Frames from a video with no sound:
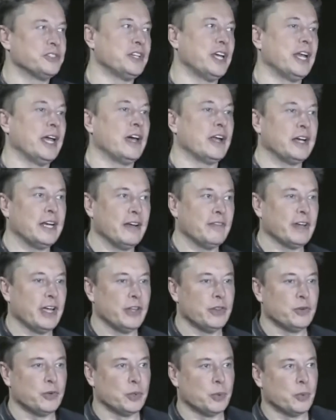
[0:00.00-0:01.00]
robot
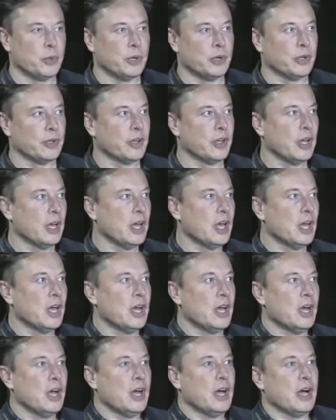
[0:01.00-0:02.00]
prototype dubbed the Tesla
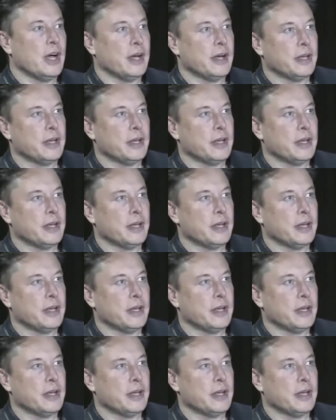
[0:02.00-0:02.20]
Bot,